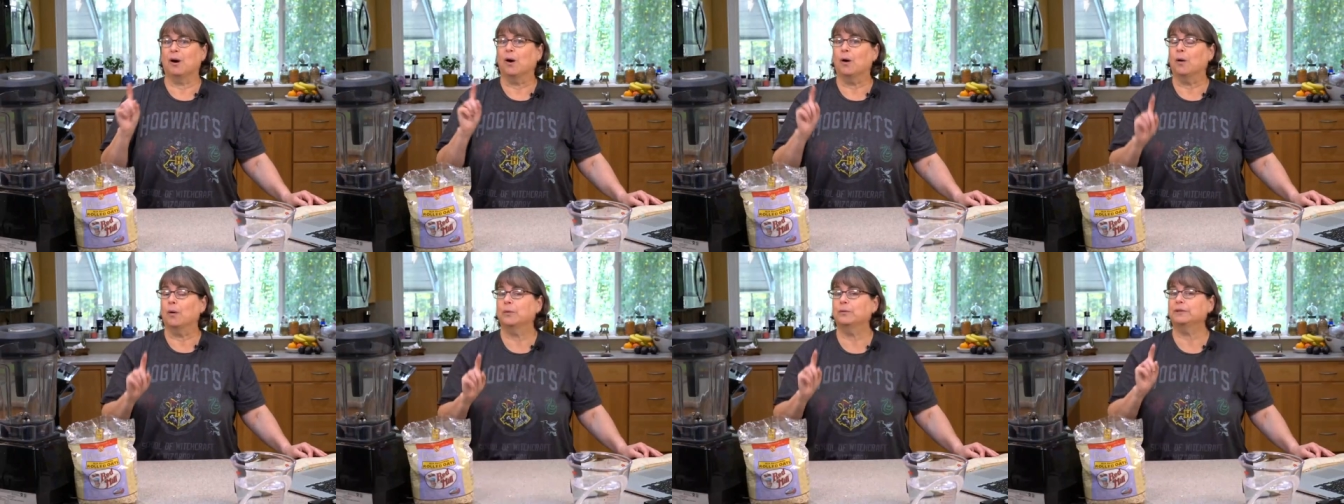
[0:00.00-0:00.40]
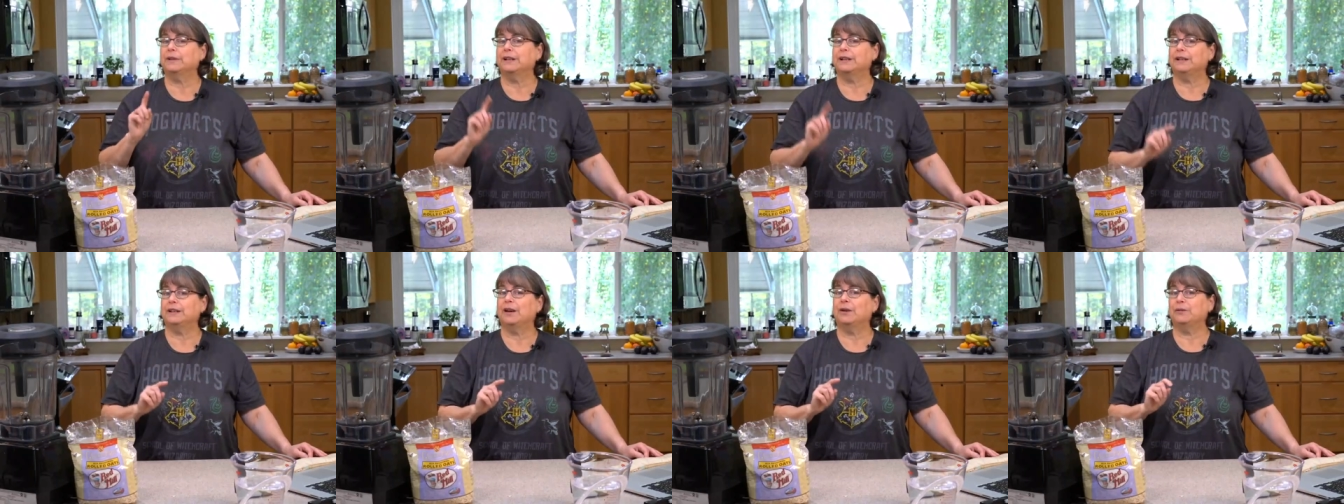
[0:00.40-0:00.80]

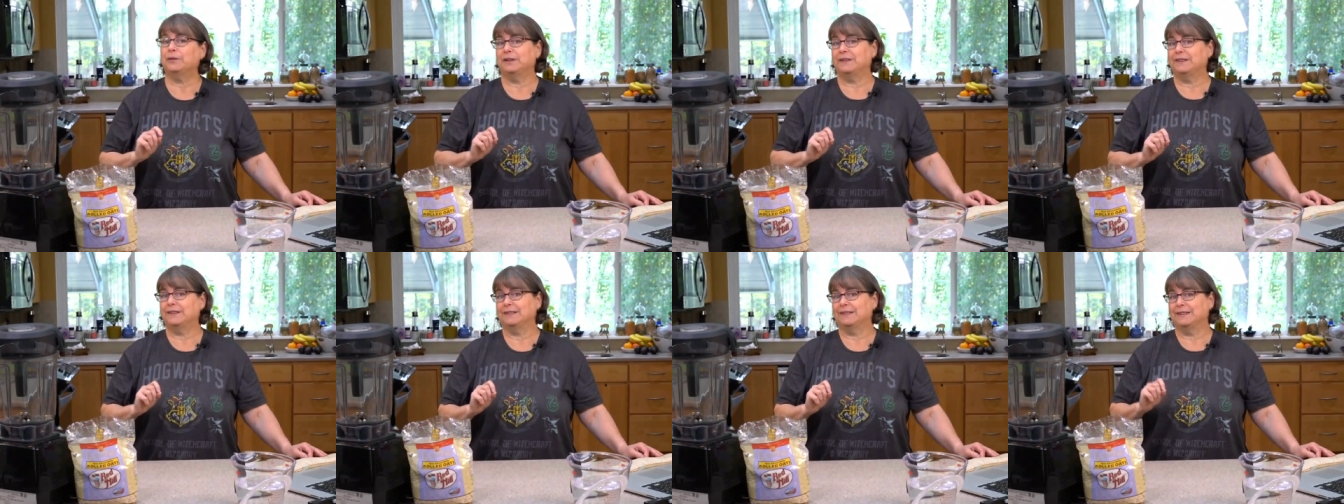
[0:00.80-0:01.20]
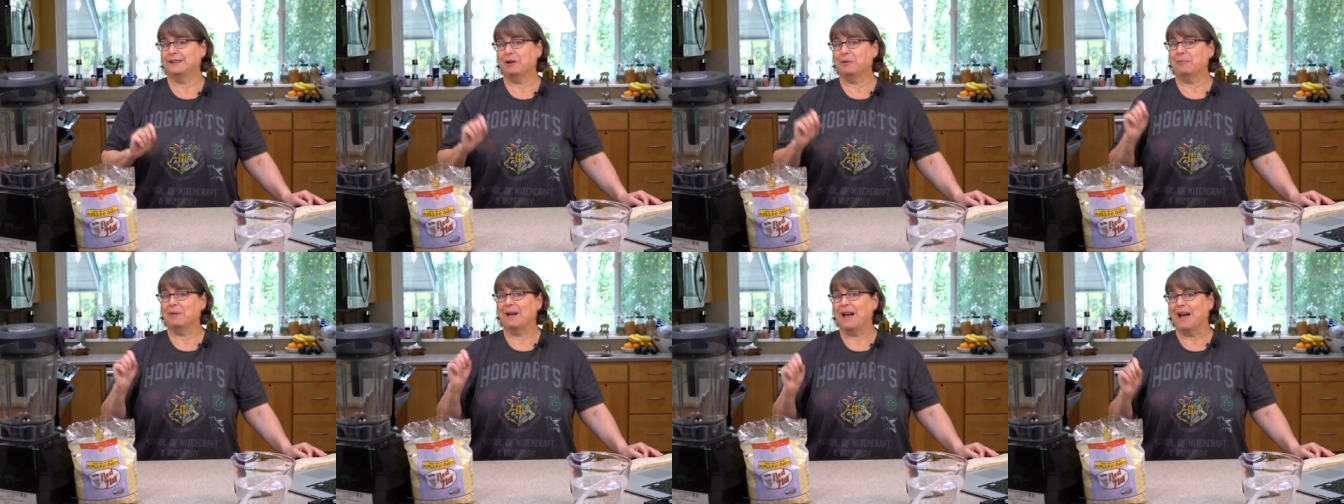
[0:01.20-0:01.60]
only notices
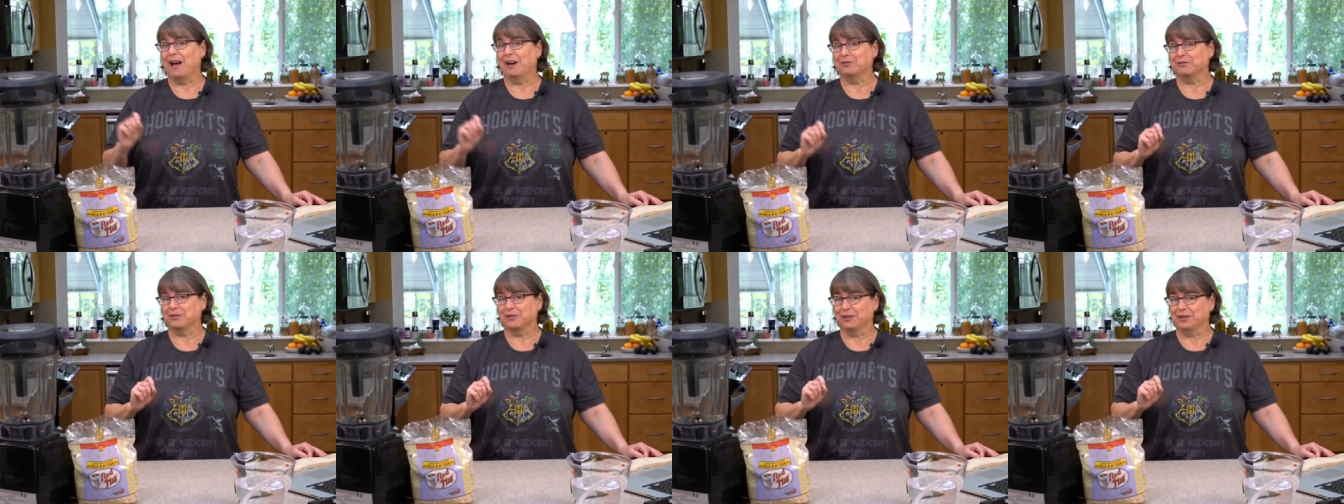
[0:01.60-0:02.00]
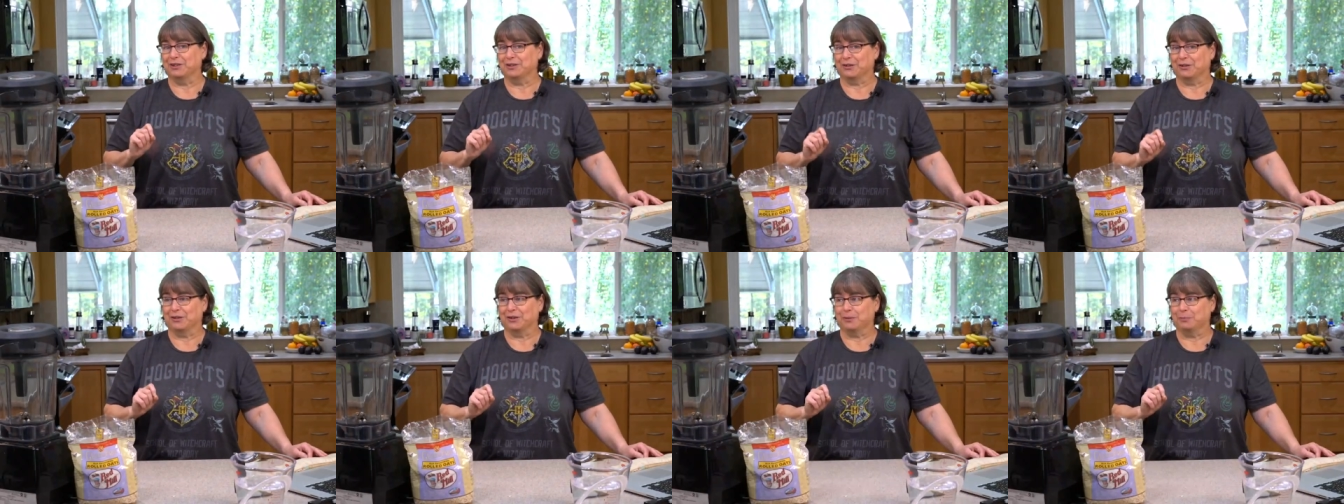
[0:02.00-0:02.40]
him after he
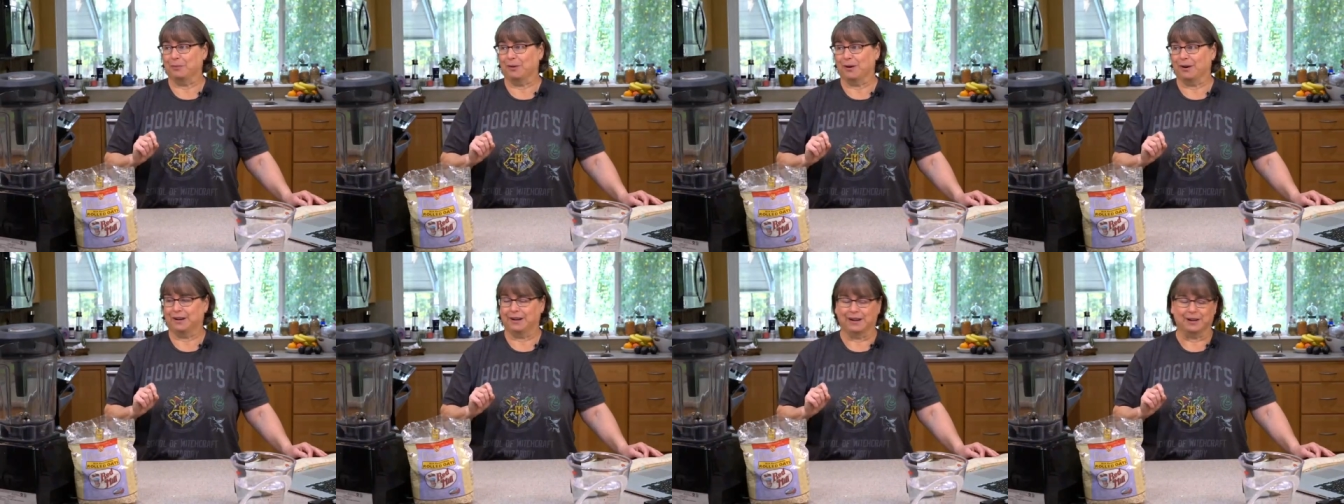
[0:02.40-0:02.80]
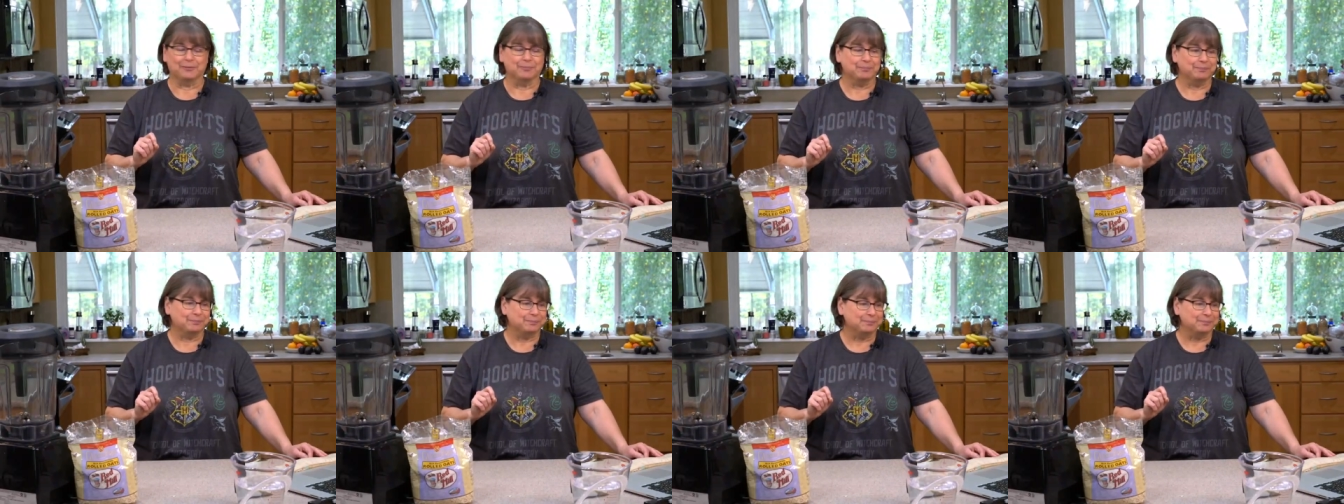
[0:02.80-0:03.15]
starts barking.